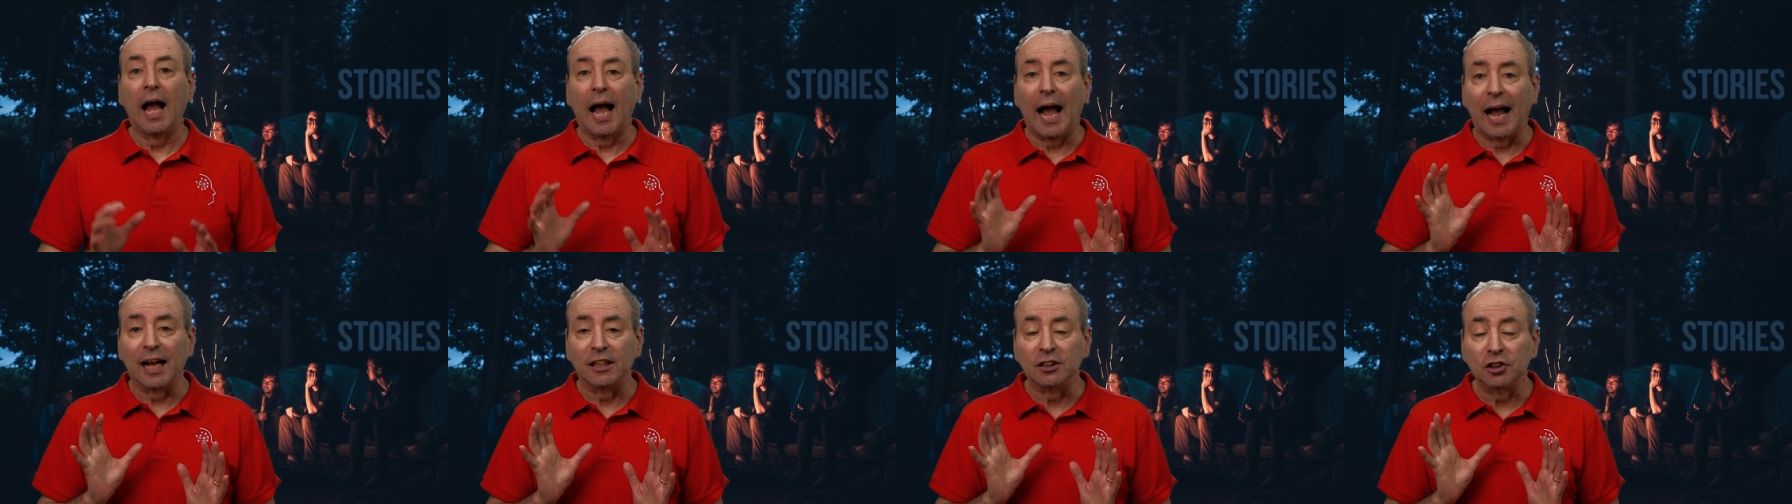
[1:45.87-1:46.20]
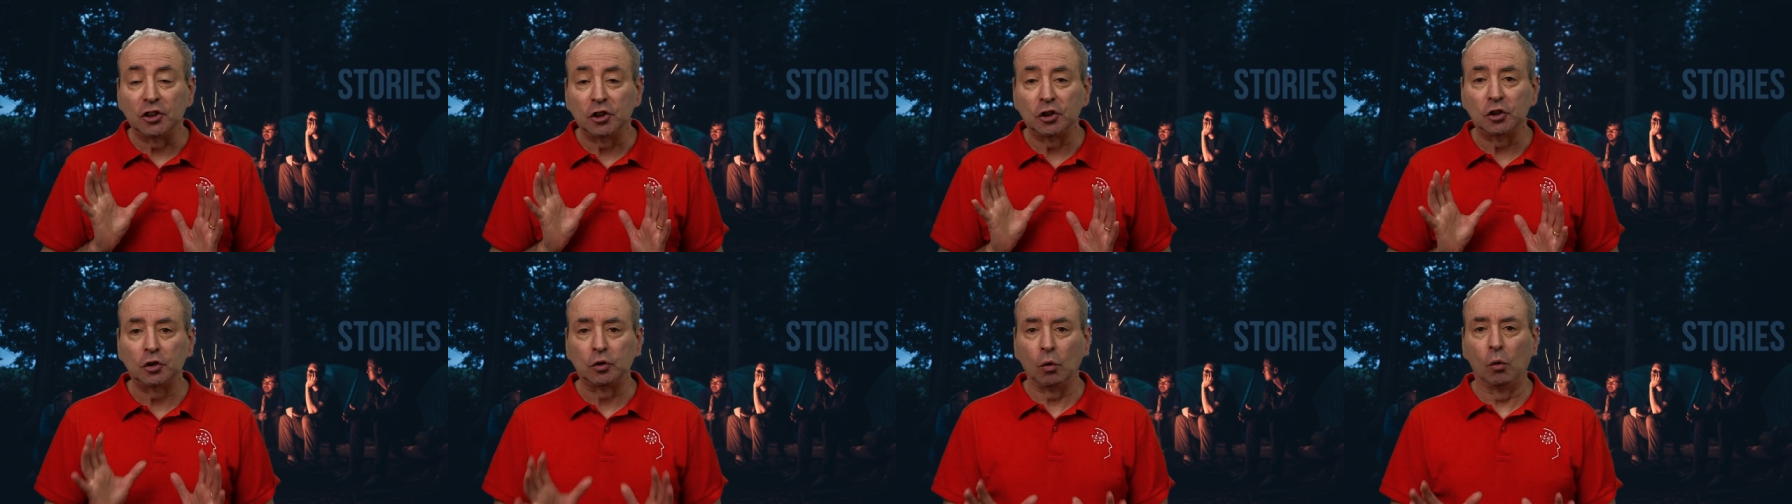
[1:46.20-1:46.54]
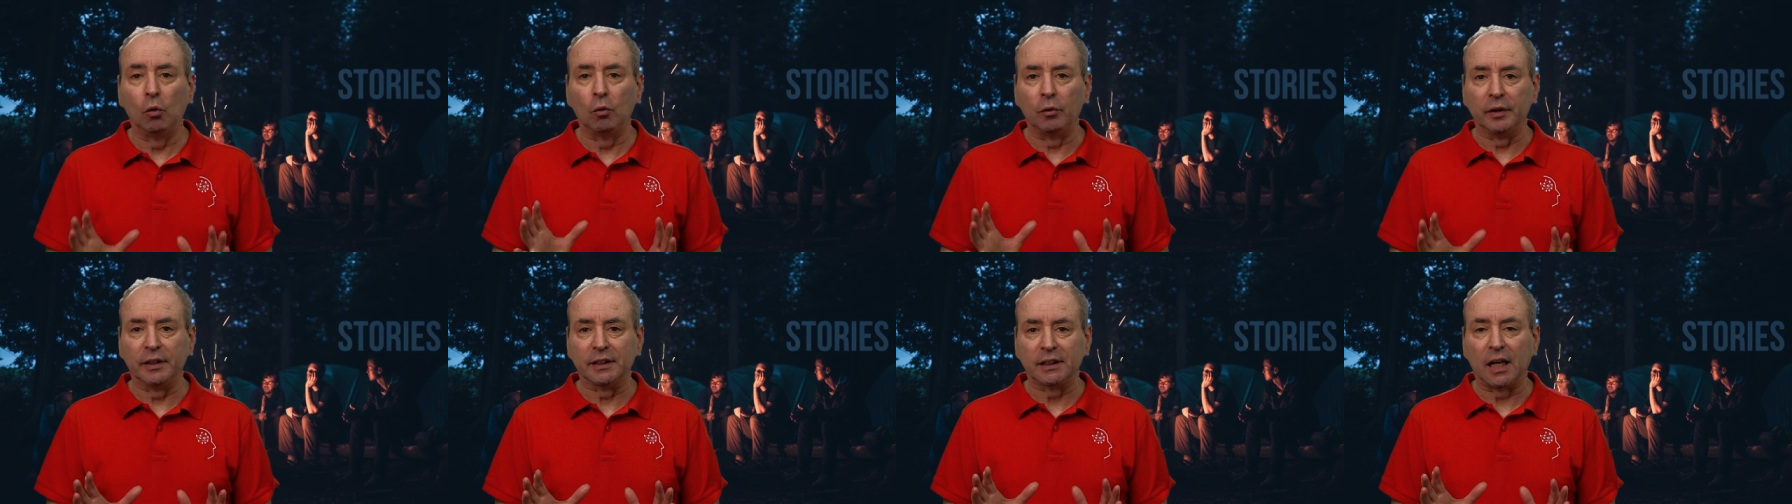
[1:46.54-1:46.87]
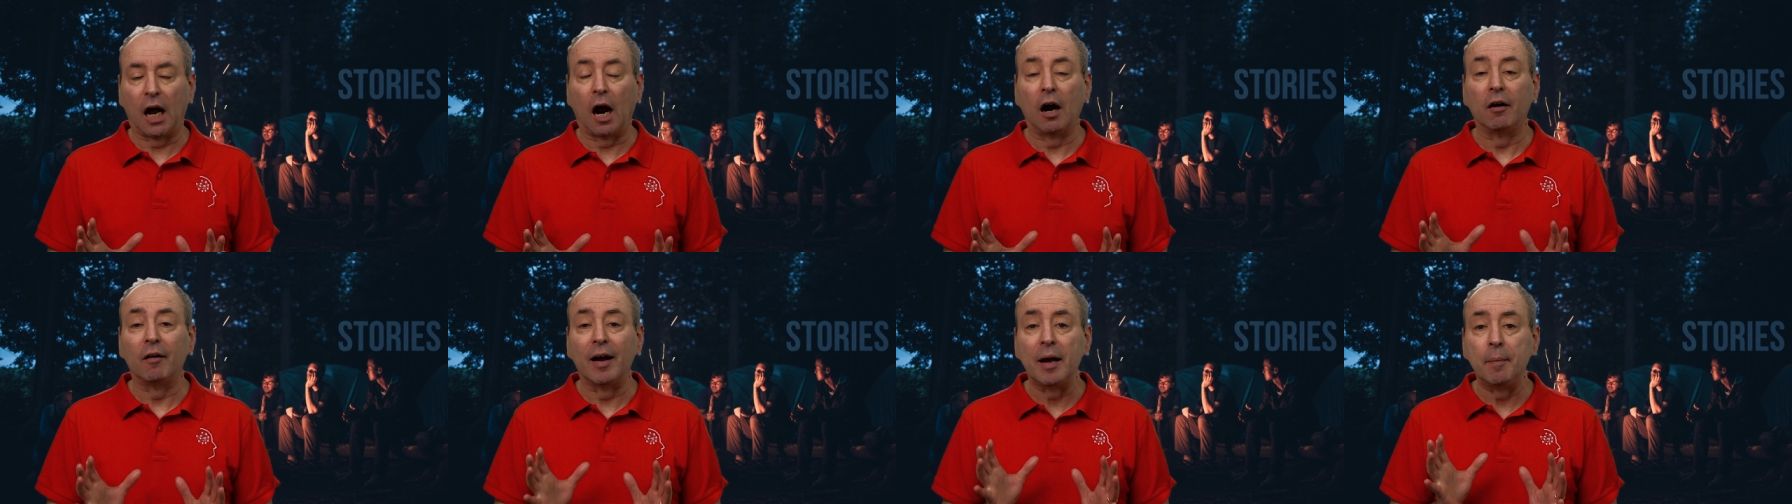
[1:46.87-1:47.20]
and stories
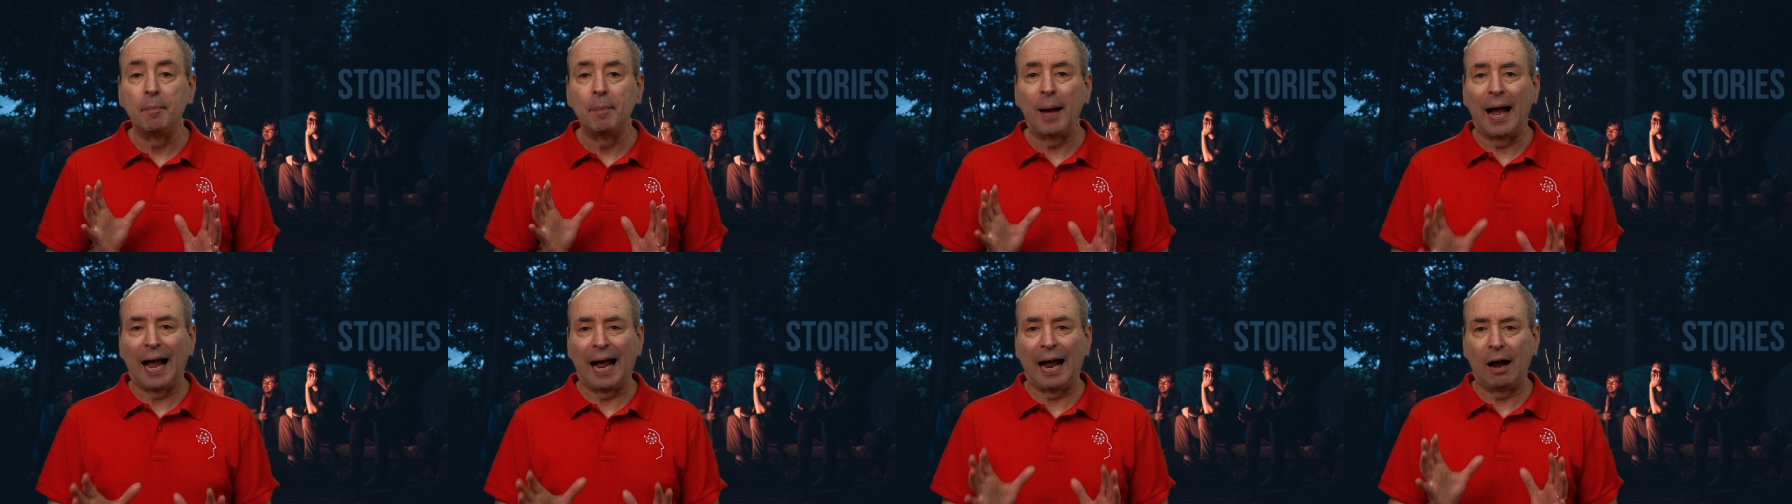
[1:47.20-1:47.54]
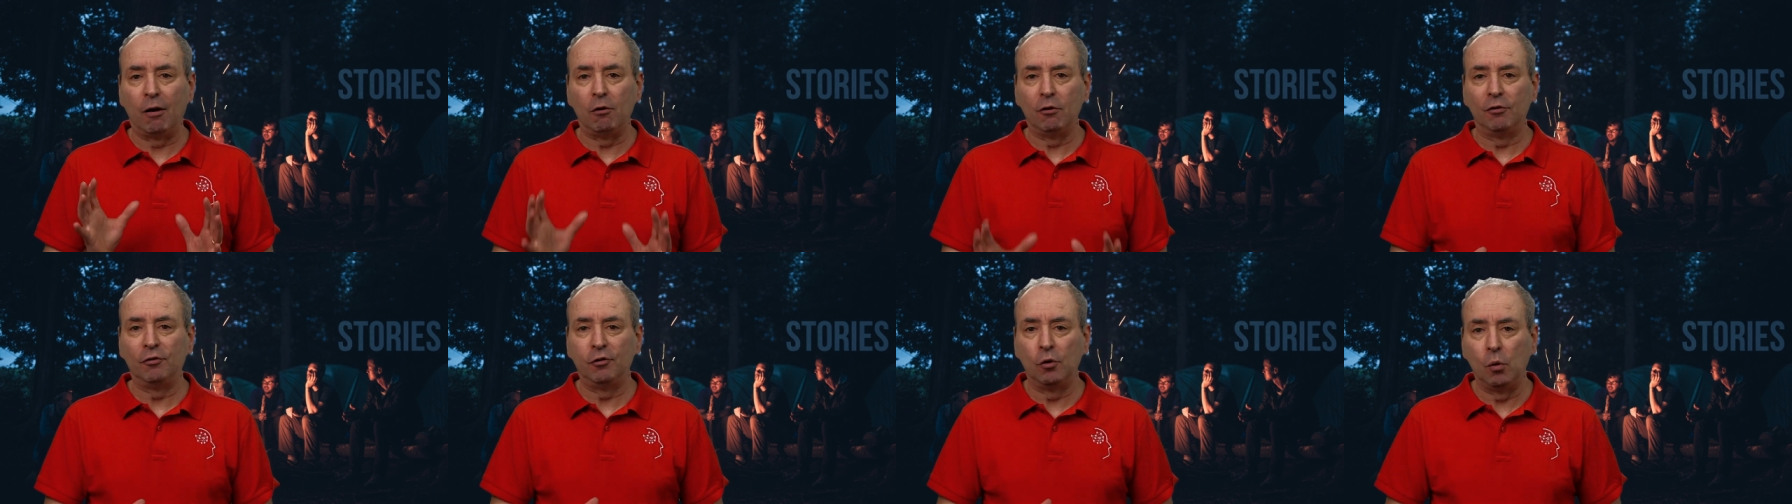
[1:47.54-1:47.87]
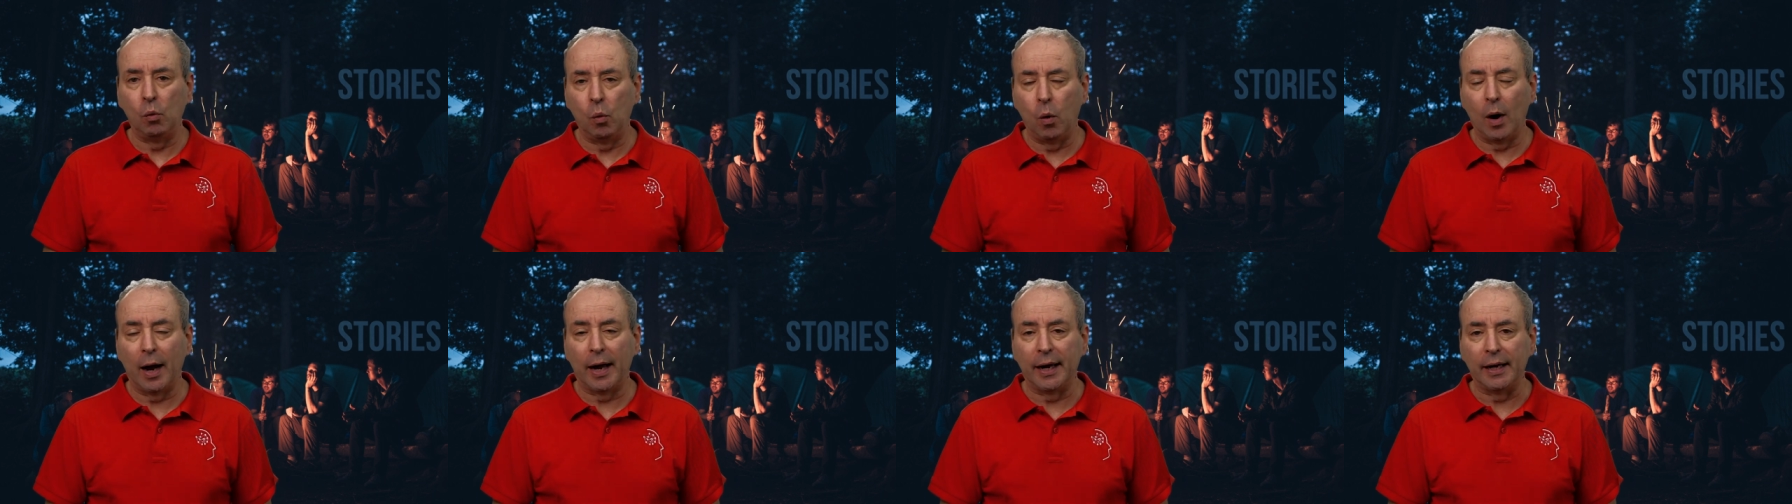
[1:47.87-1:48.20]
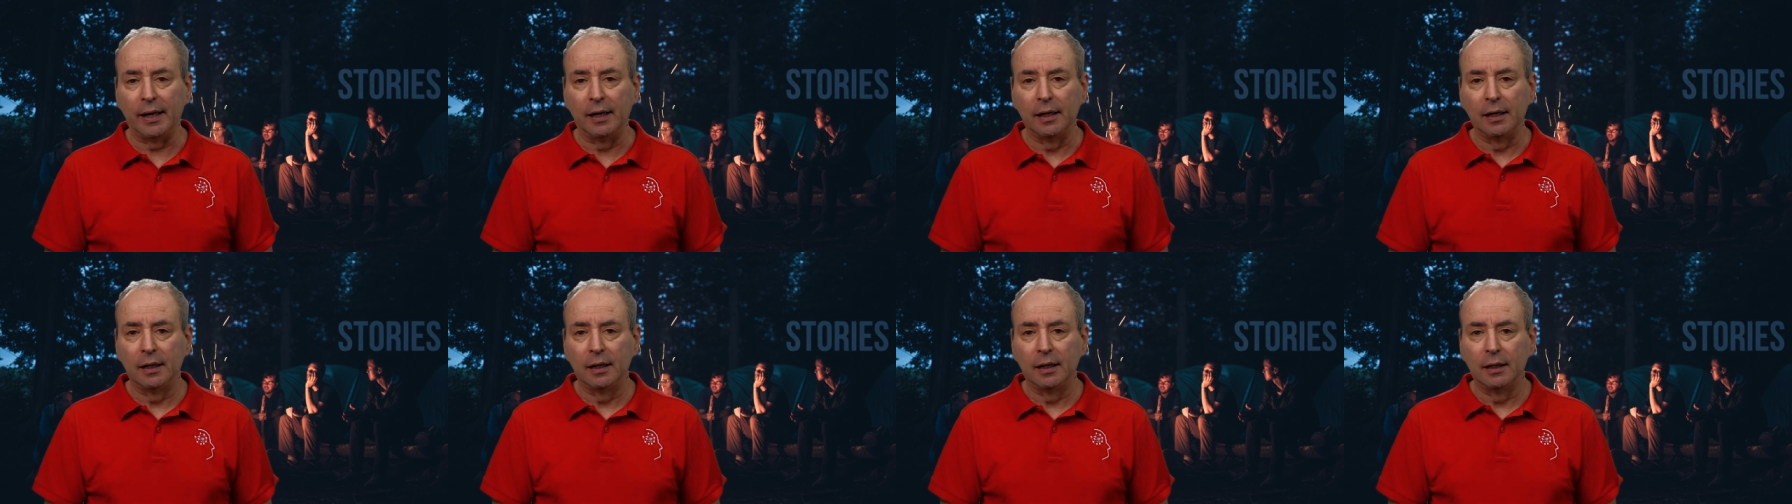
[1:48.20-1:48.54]
are a powerful
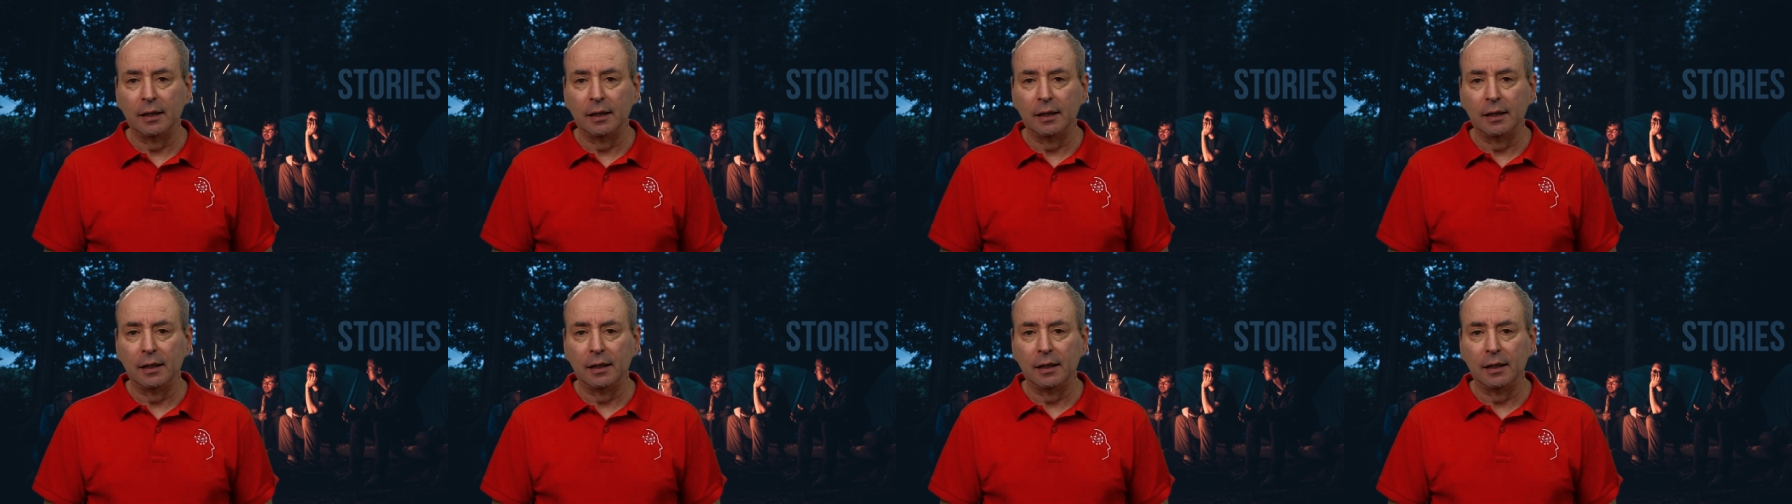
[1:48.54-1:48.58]
way